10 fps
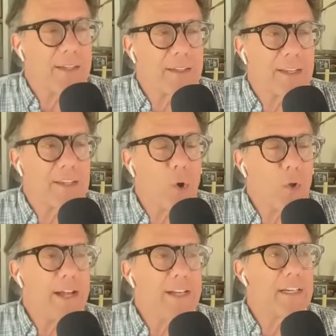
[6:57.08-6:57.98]
this
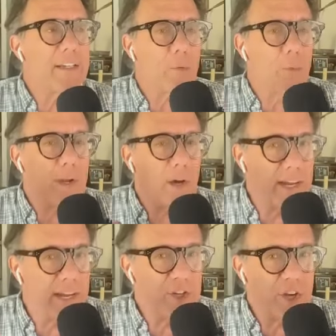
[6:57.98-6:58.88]
whole idea that we
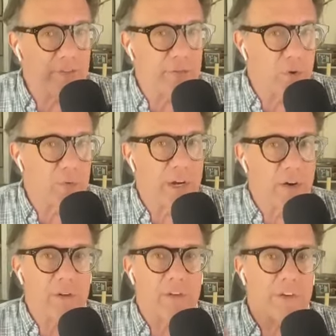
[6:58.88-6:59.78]
each have our own
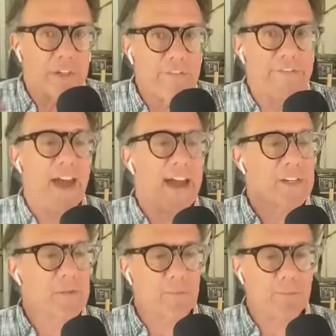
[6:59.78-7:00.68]
narrative and the
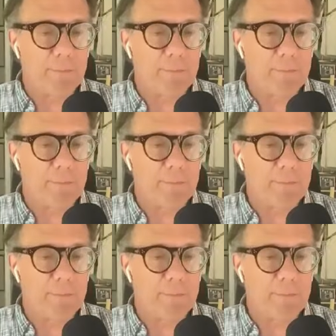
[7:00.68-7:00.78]
facts